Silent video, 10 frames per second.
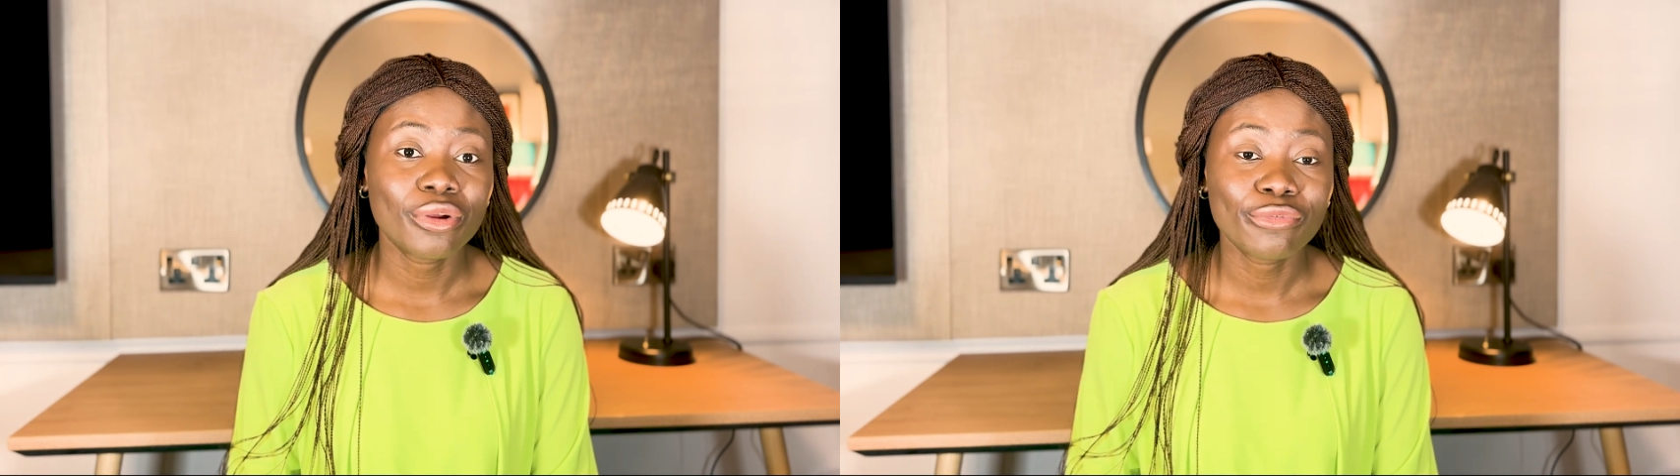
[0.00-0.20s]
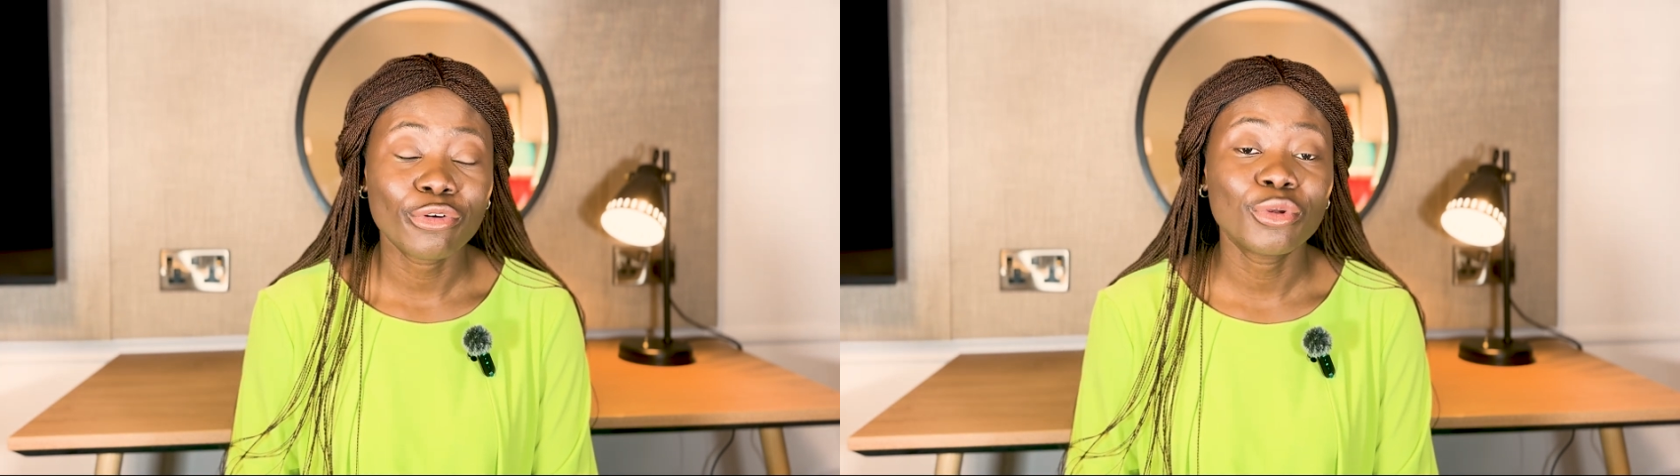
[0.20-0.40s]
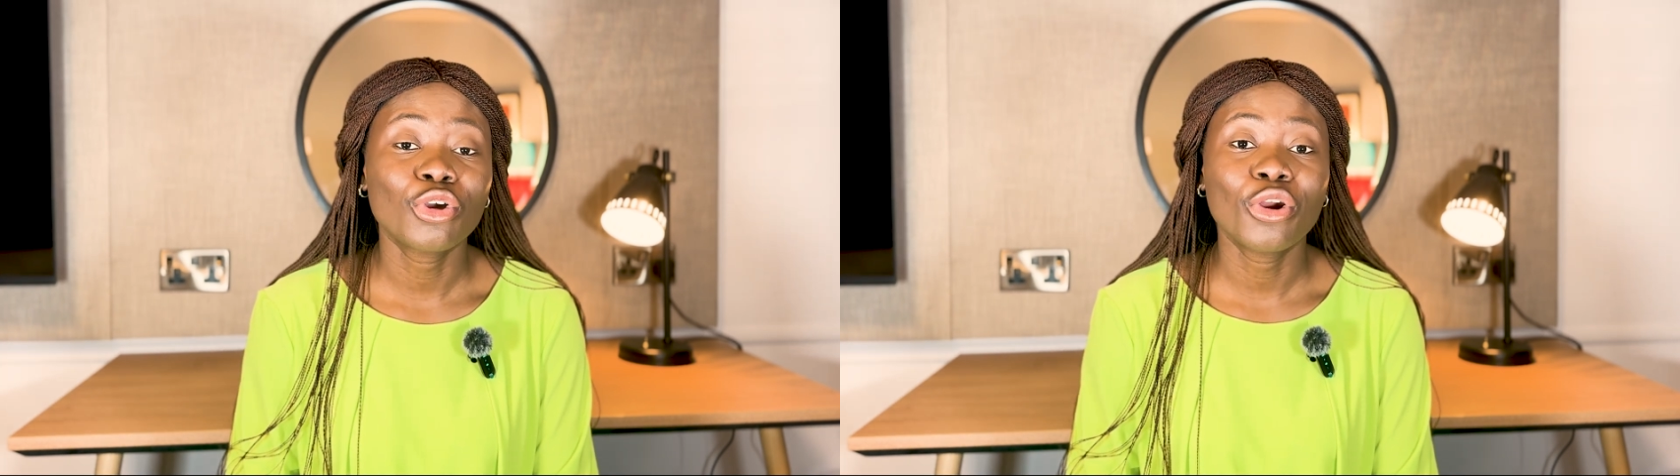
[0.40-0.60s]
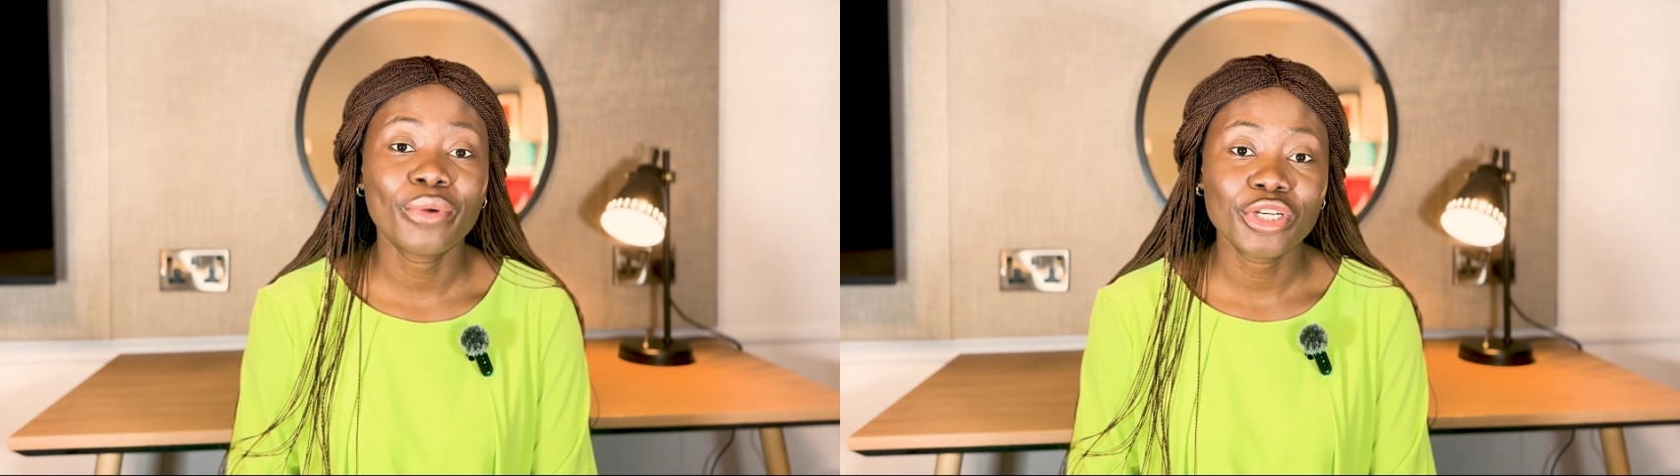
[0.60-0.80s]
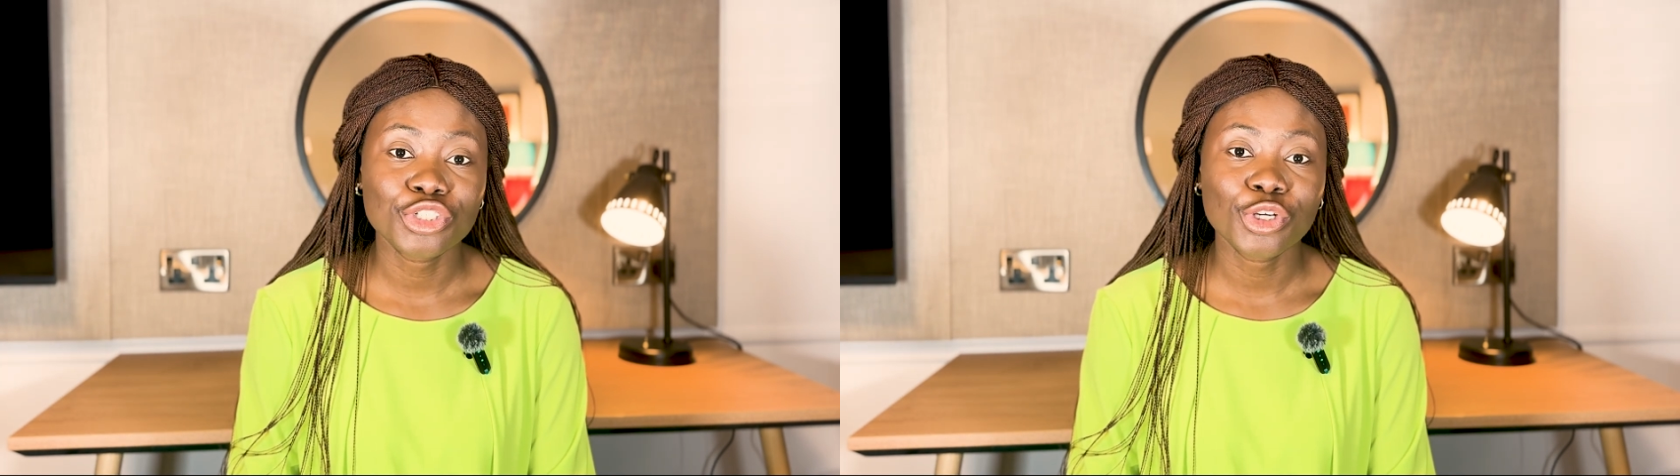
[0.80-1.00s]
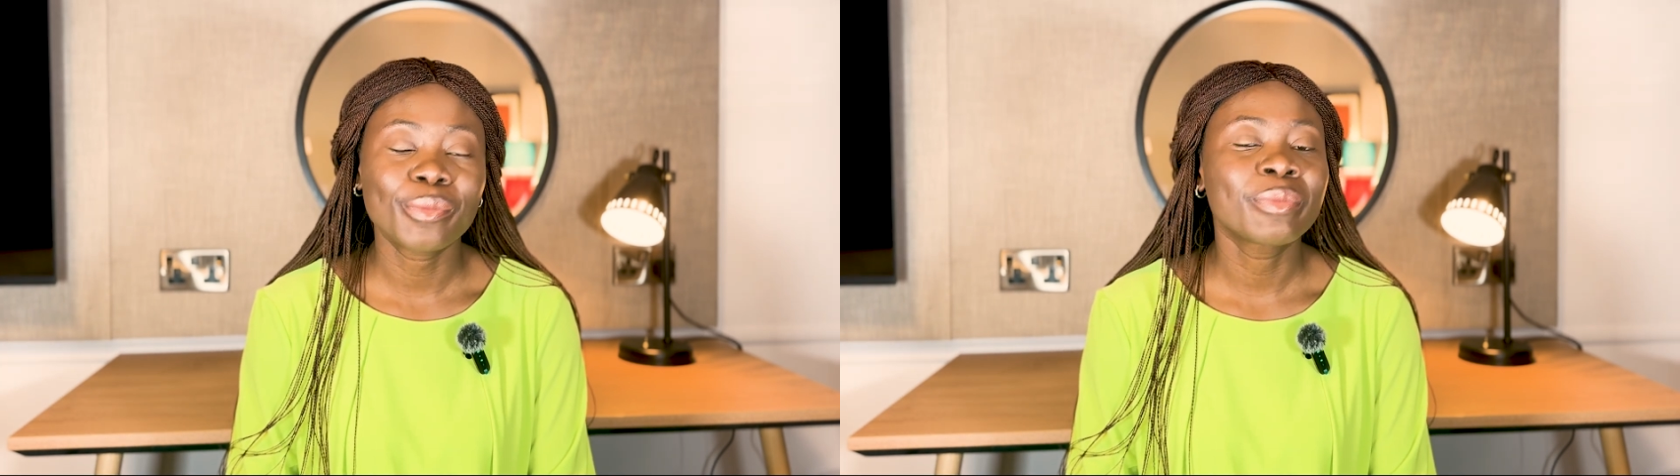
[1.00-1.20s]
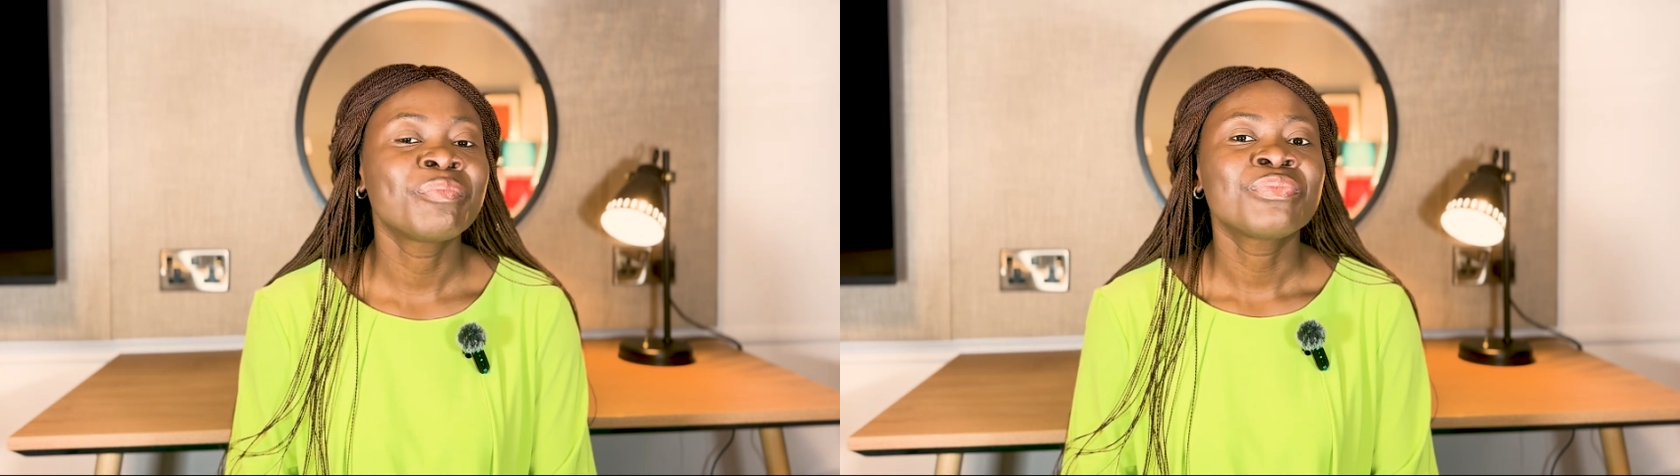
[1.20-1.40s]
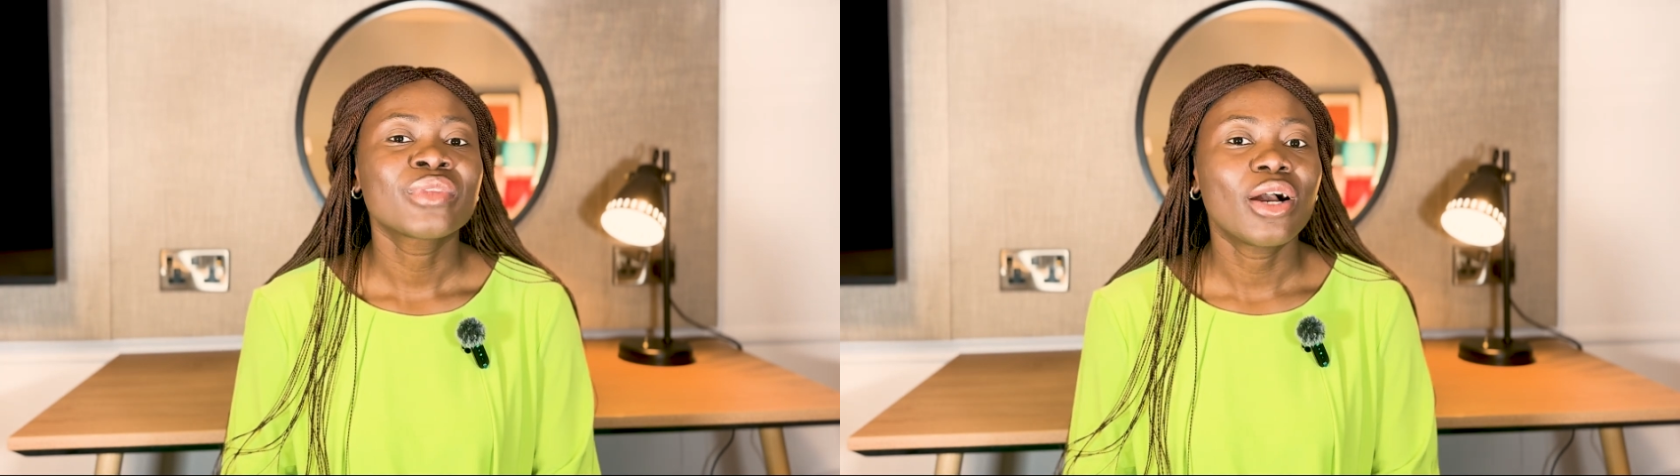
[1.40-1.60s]
from your current job.
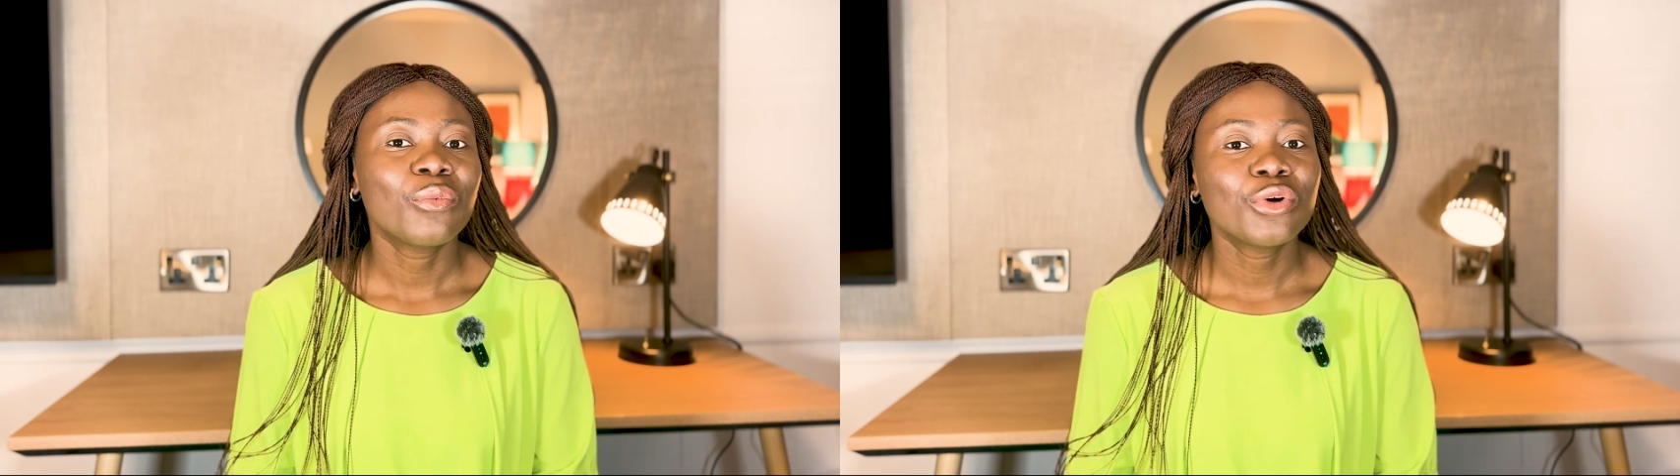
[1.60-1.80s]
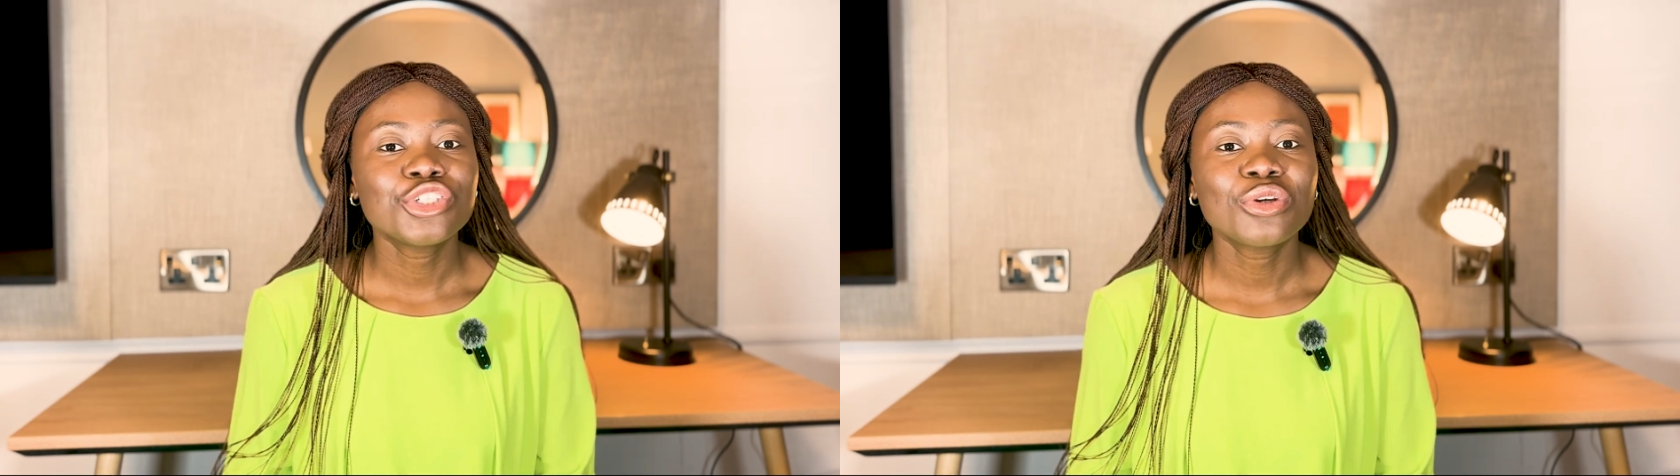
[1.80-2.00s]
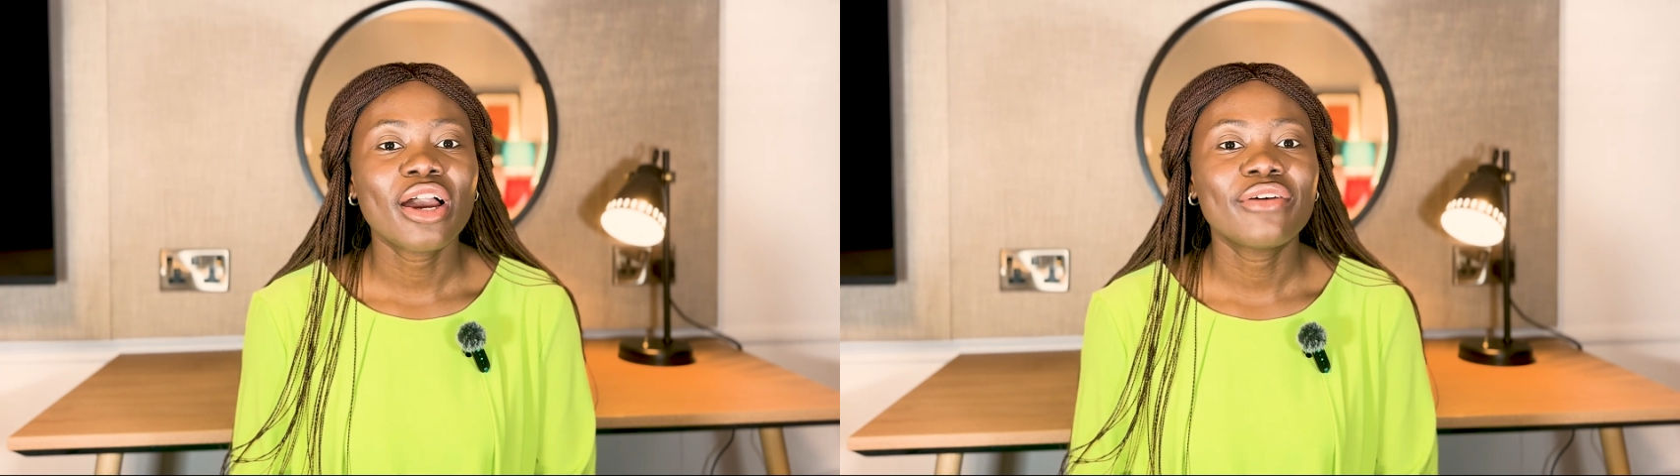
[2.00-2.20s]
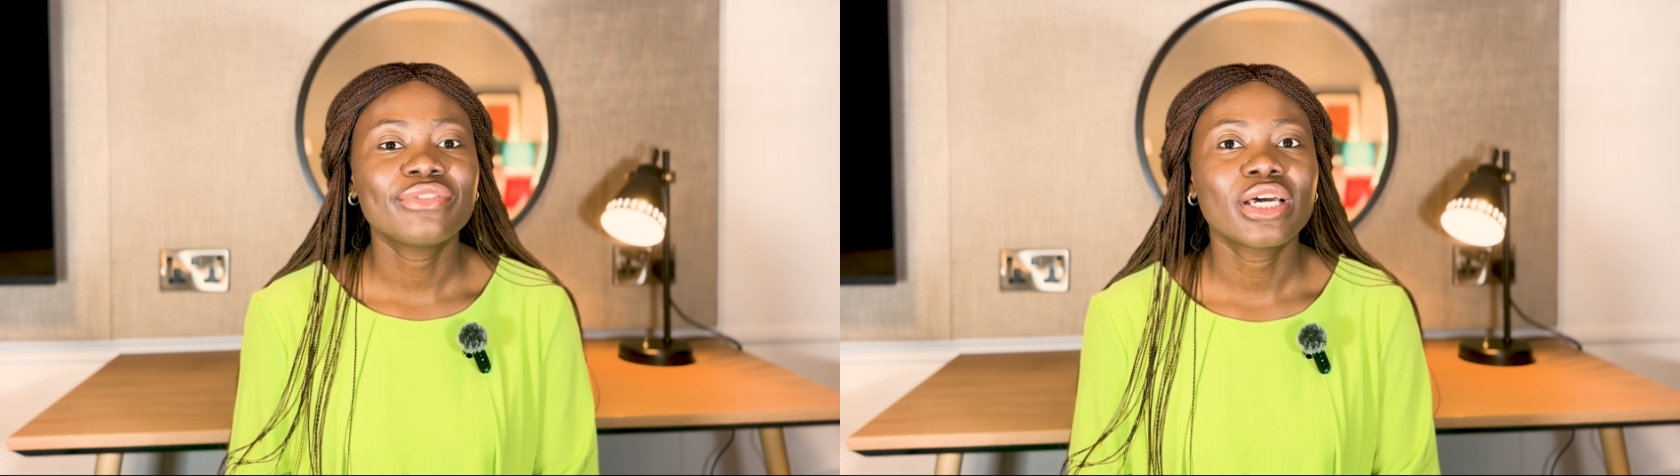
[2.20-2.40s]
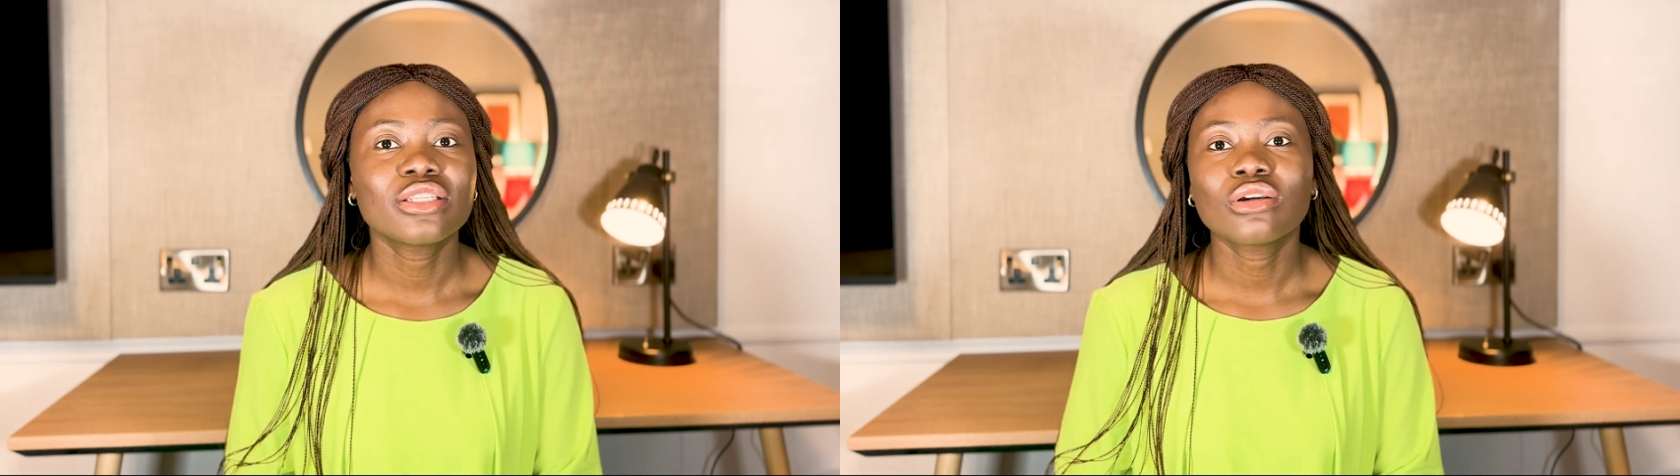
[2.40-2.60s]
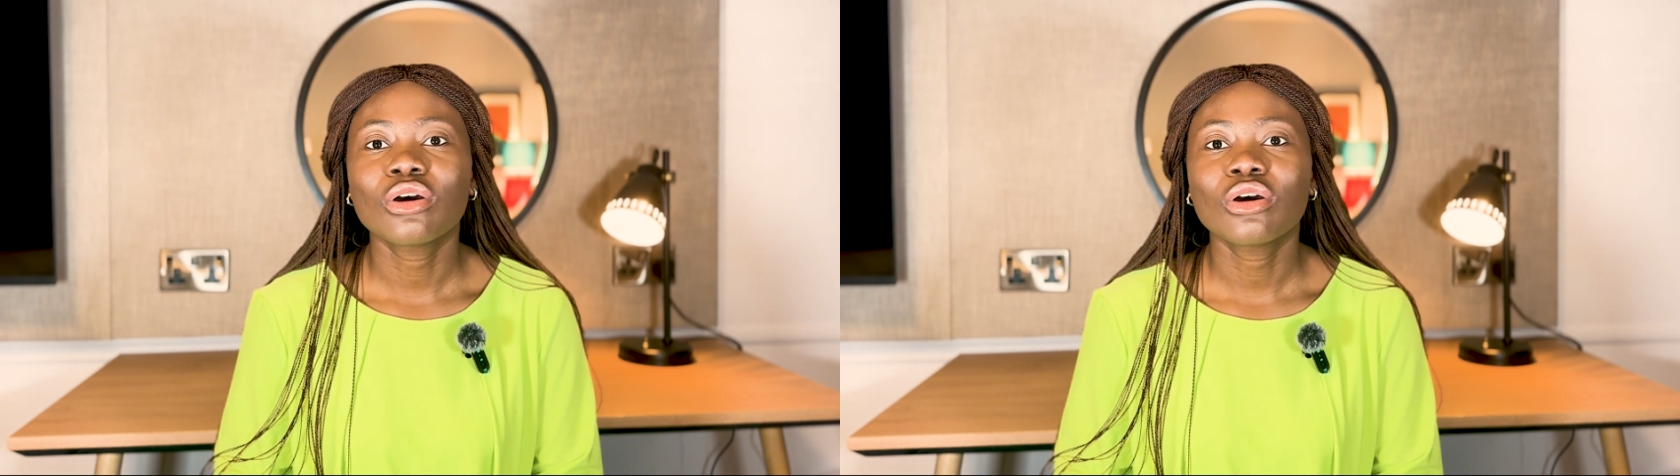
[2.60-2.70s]
And once you have that,